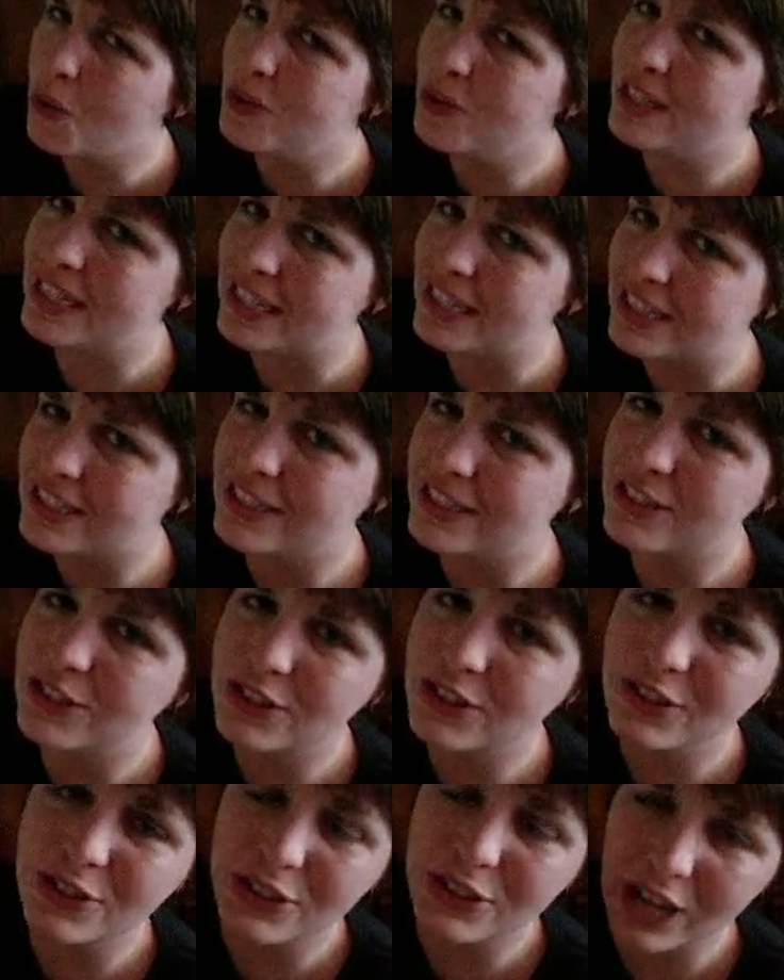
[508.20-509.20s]
totally
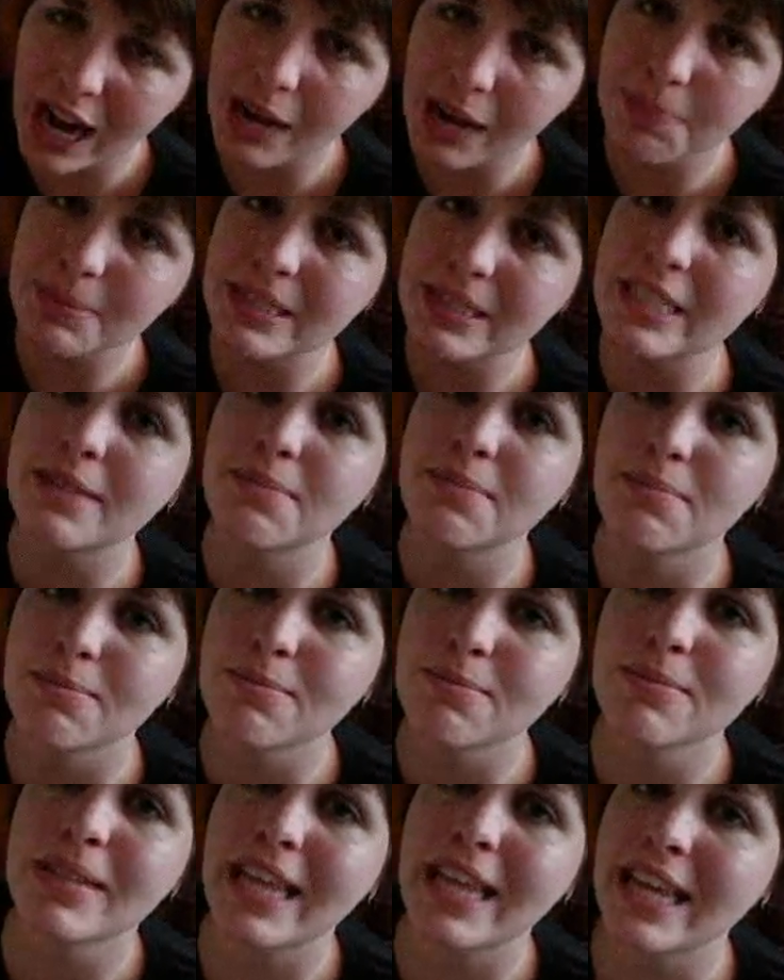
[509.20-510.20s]
cupped
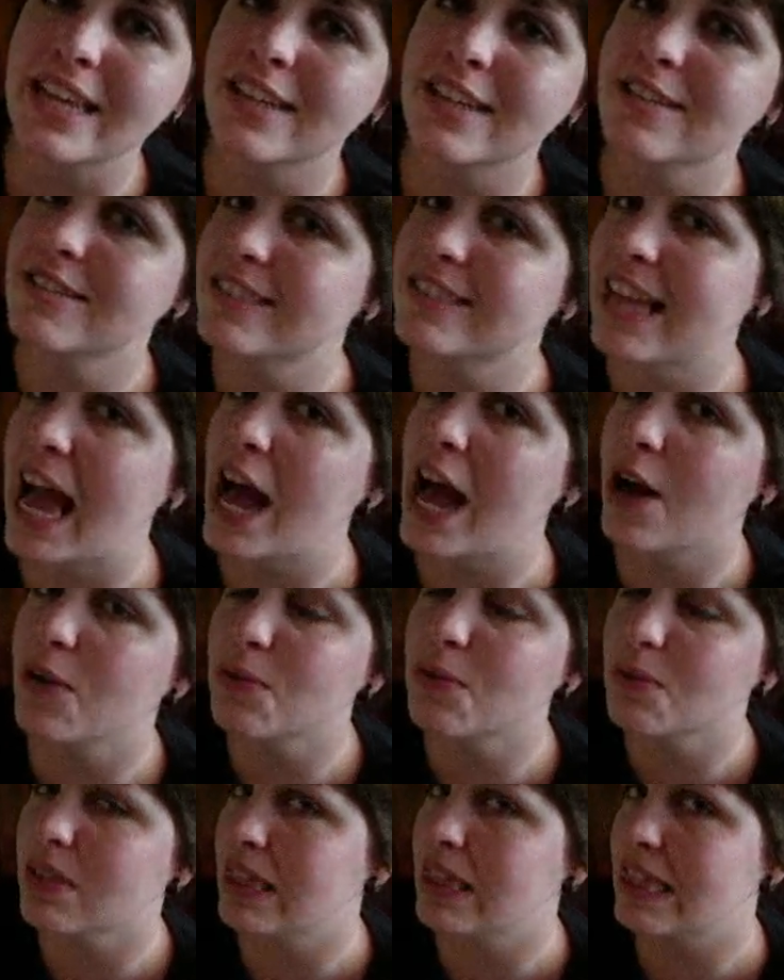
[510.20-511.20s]
him, like,
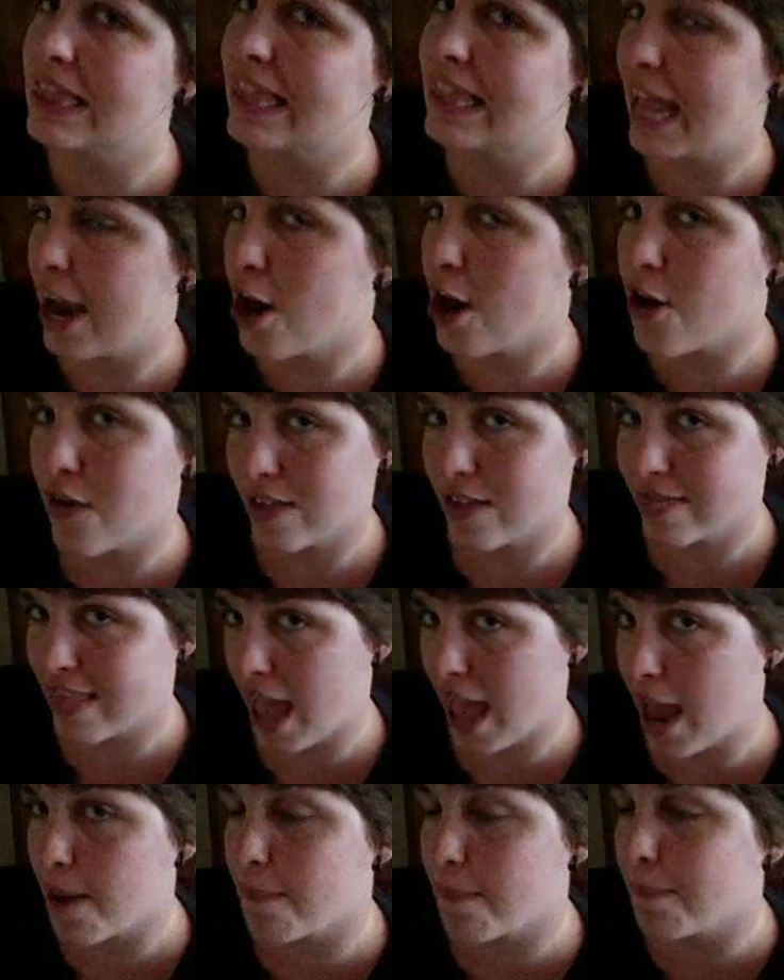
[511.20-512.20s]
down there
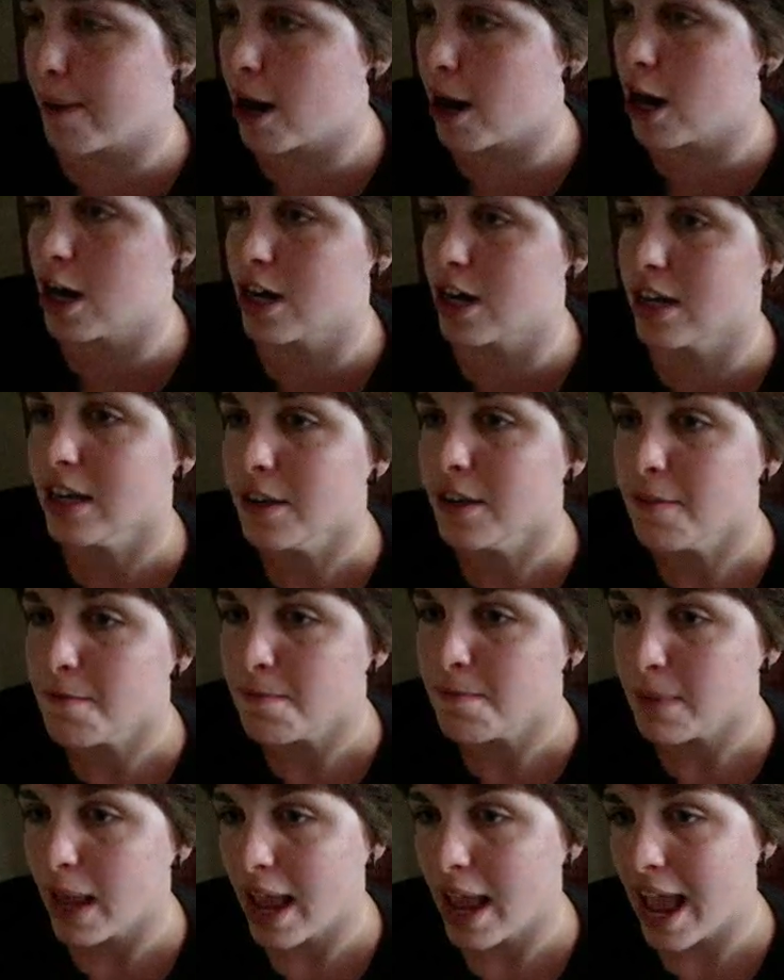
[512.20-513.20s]
in that part.
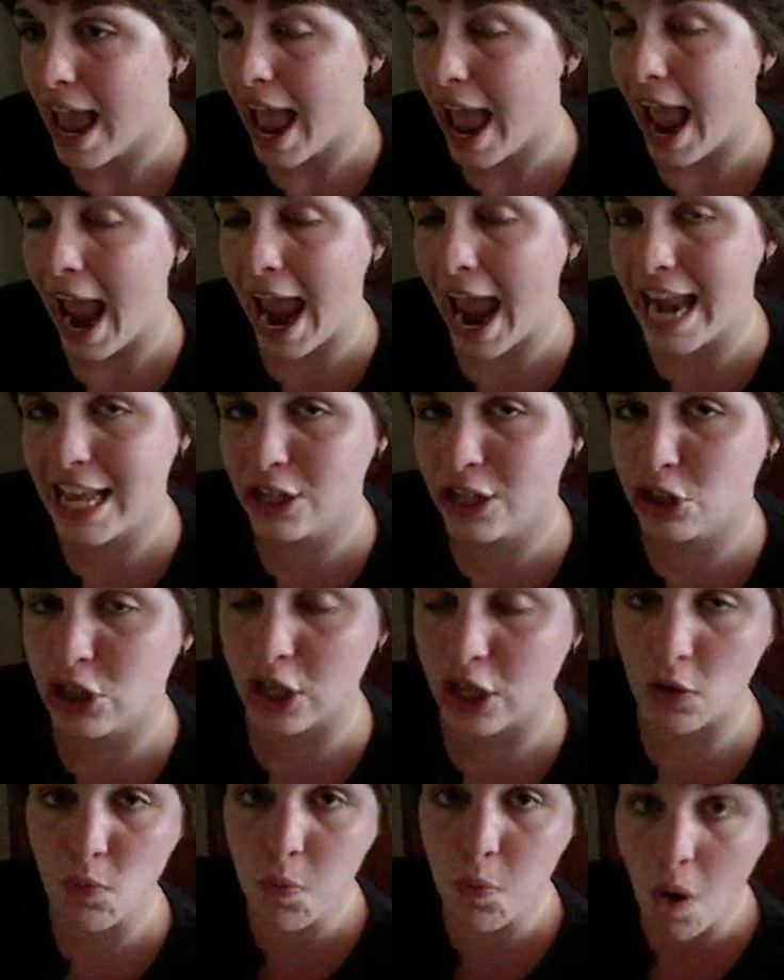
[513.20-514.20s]
And he's
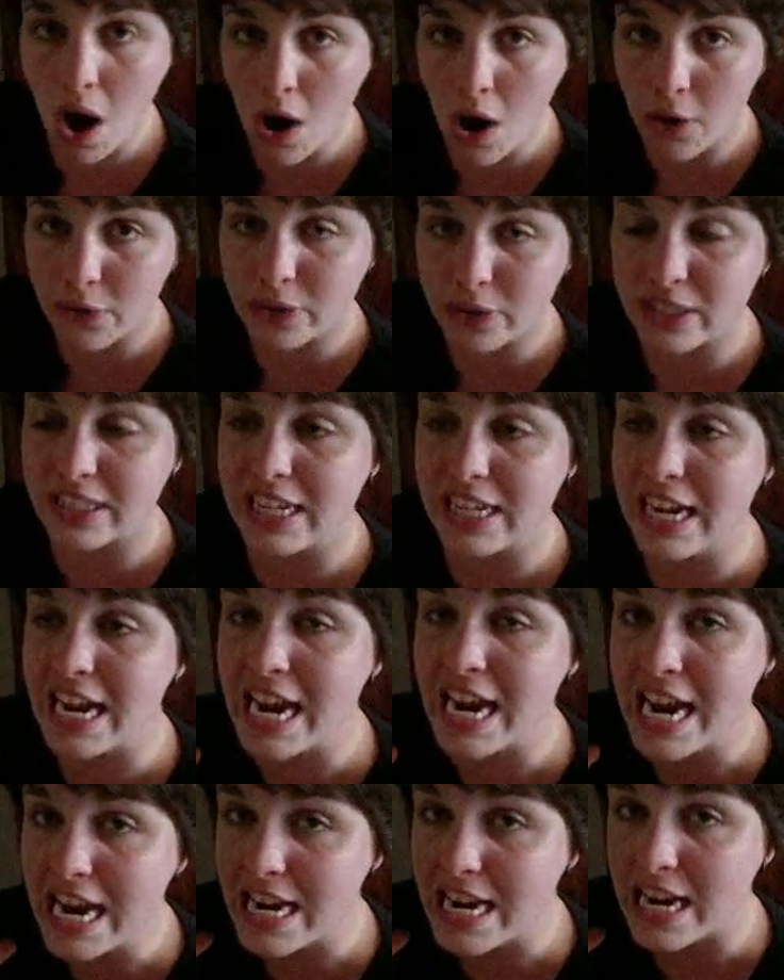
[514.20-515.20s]
like, whoa,
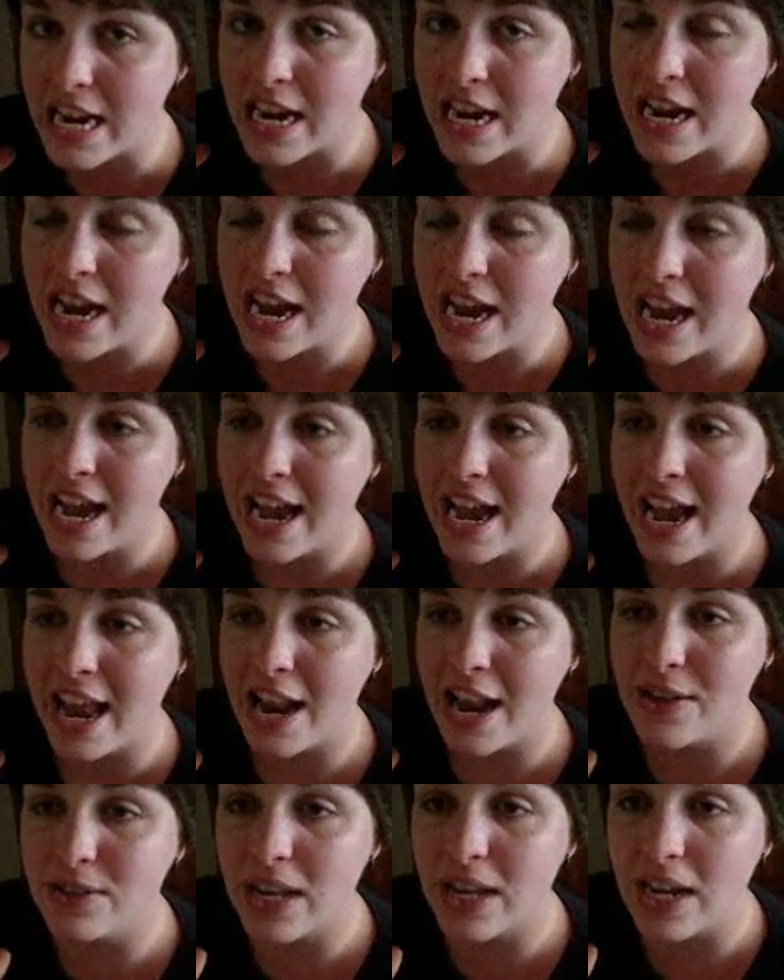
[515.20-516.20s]
Christine!
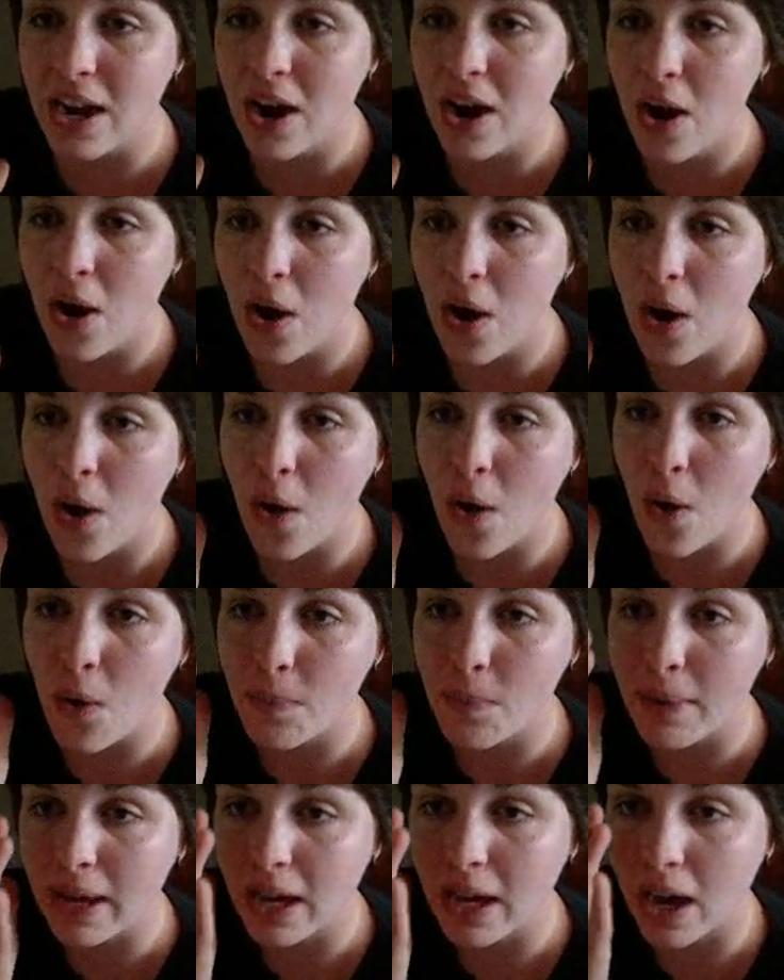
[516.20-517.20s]
And I was like,
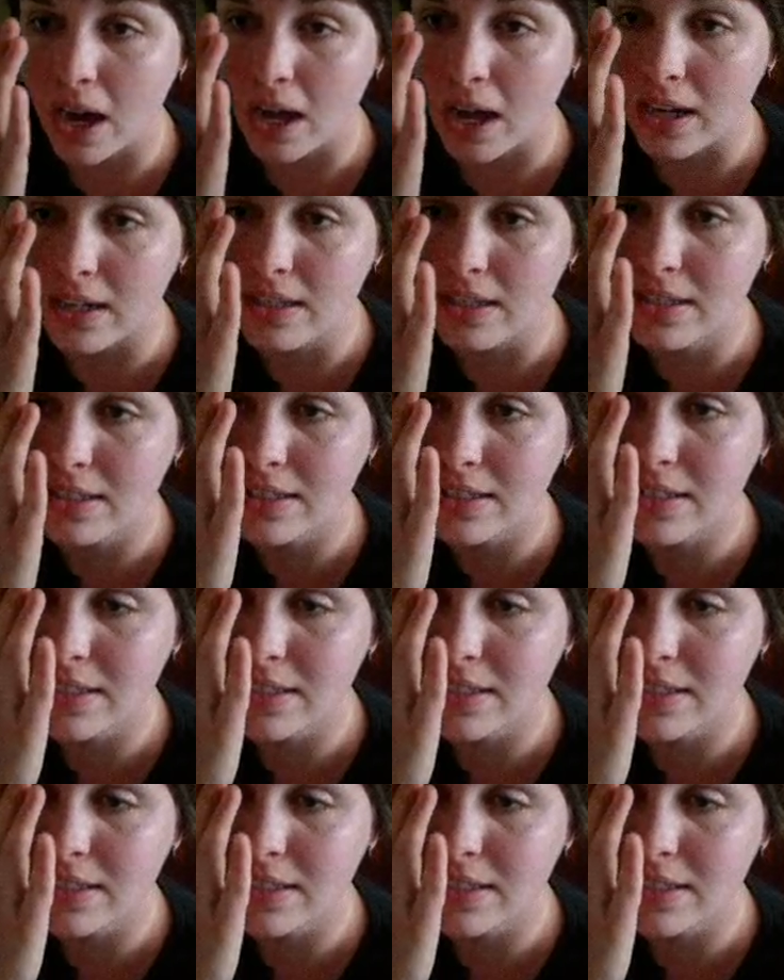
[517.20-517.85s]
oh, my God.